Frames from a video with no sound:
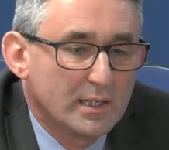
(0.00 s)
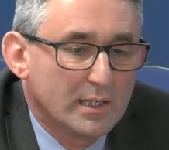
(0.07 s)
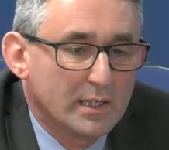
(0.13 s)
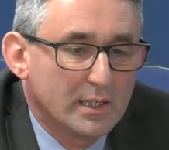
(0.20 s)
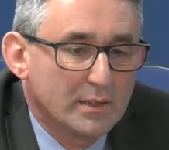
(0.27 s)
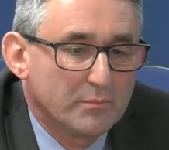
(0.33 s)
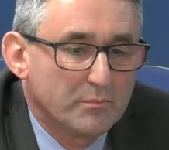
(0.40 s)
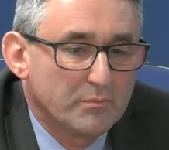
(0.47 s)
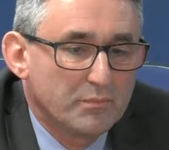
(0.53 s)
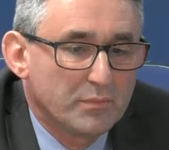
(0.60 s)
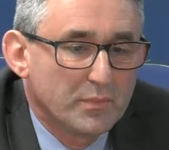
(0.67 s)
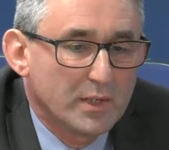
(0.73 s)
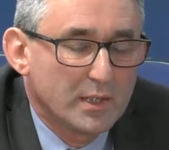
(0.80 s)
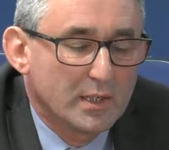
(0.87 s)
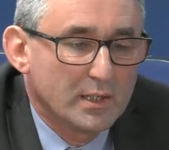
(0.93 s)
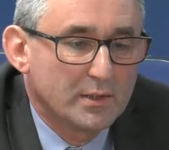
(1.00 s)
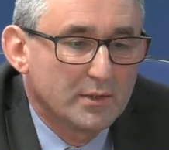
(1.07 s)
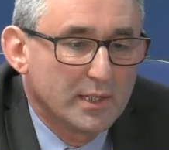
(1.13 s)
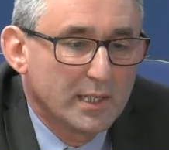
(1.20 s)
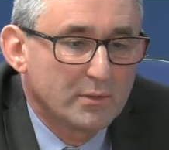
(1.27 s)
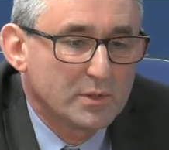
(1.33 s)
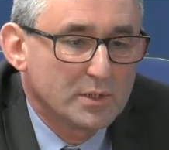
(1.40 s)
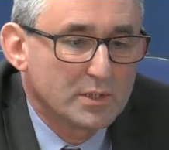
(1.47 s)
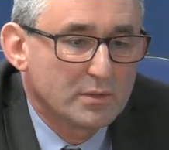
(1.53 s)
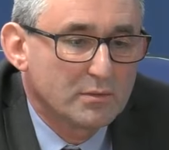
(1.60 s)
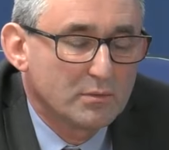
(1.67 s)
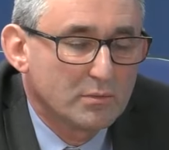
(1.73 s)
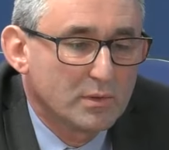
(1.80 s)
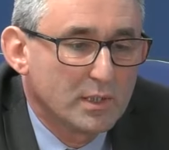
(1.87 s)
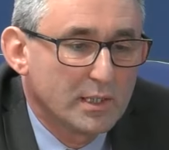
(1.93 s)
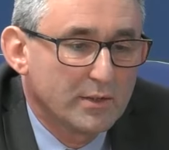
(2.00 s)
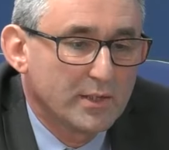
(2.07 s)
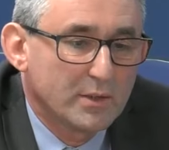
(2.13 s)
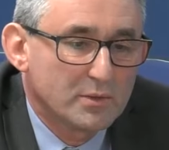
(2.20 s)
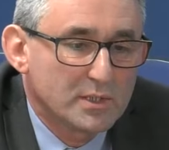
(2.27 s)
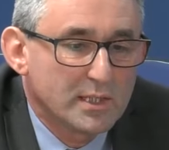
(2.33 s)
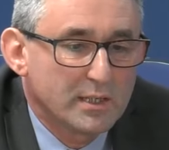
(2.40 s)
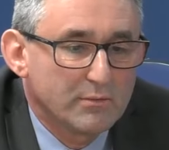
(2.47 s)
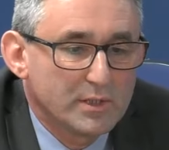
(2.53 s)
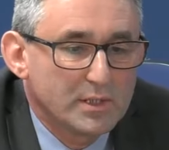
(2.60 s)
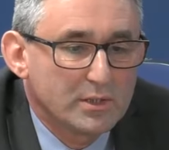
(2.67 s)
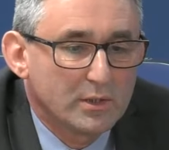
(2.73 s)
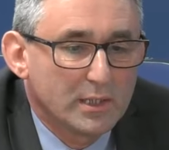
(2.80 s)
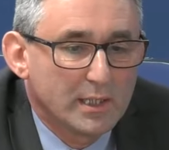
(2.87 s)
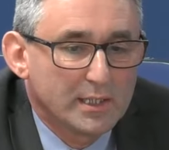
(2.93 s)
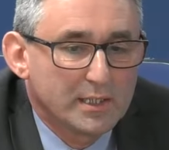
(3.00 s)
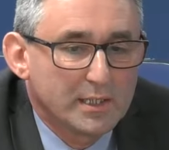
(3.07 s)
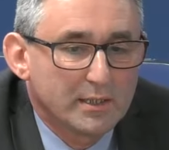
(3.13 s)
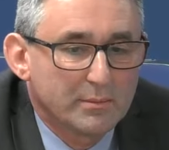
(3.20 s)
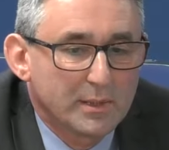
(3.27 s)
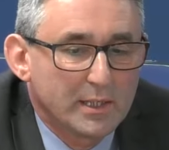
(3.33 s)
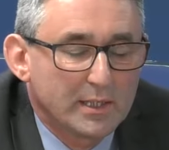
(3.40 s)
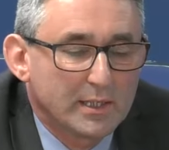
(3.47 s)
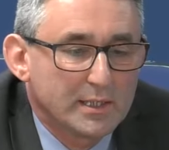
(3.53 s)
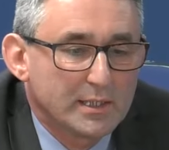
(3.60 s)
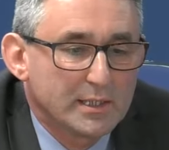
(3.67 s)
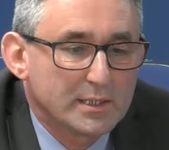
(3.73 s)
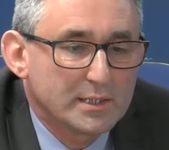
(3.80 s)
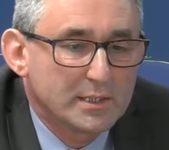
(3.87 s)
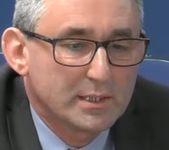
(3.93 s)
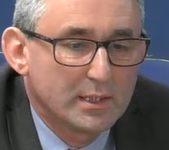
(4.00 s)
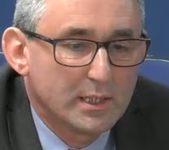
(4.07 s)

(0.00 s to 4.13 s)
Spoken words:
And that was the original idea behind it.